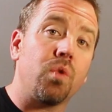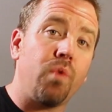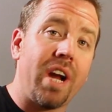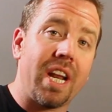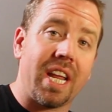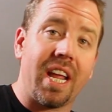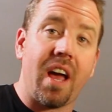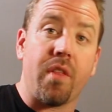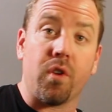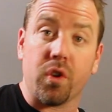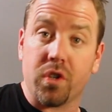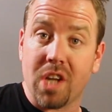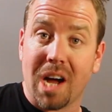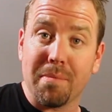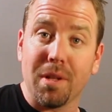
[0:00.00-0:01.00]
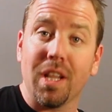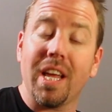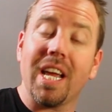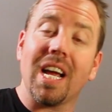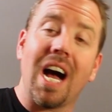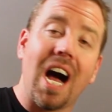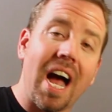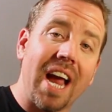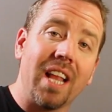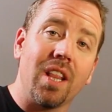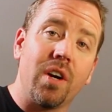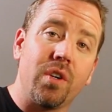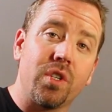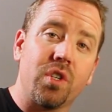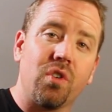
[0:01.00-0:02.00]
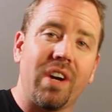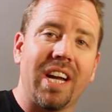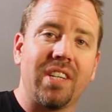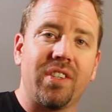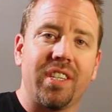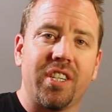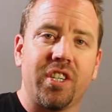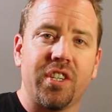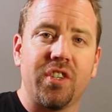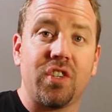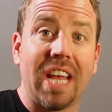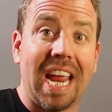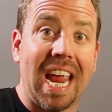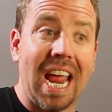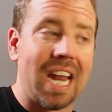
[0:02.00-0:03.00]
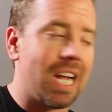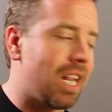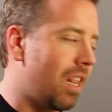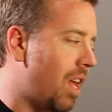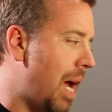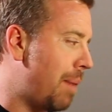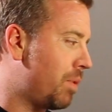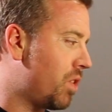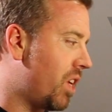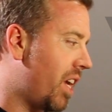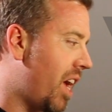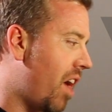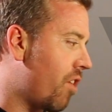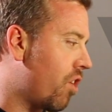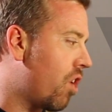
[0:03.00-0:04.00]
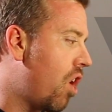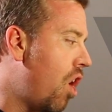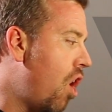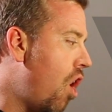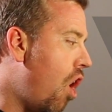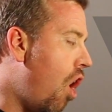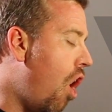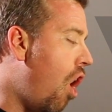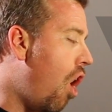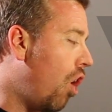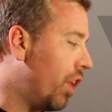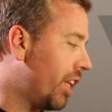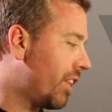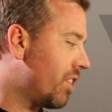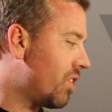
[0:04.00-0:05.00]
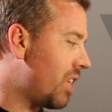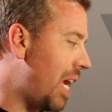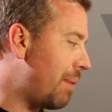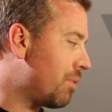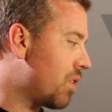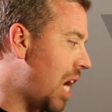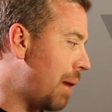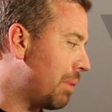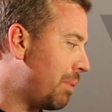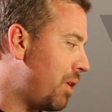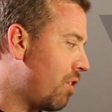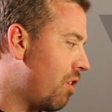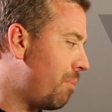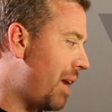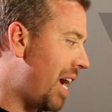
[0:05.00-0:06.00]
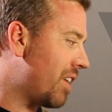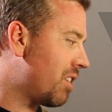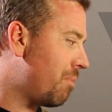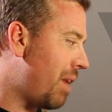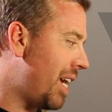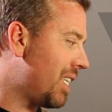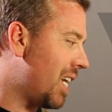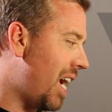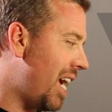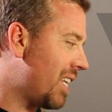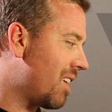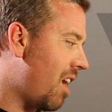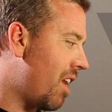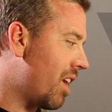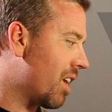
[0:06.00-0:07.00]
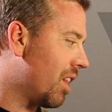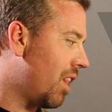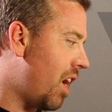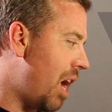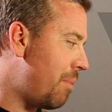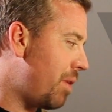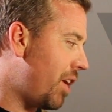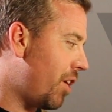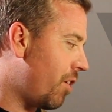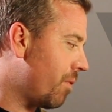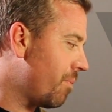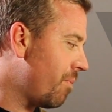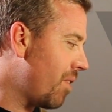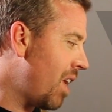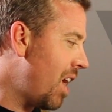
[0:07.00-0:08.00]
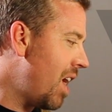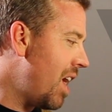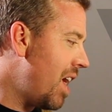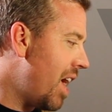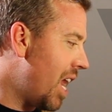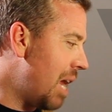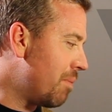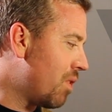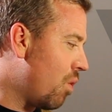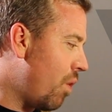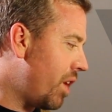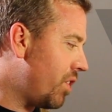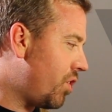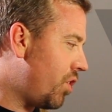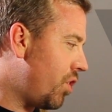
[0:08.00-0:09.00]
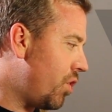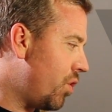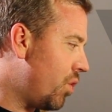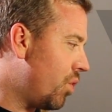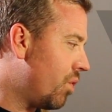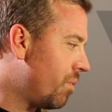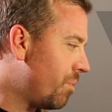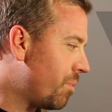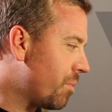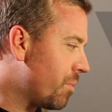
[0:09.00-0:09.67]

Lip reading: three together, doubling high-low transitions and climbs together all at the same time. Let me go back to my diatonic climb here, and I'm going to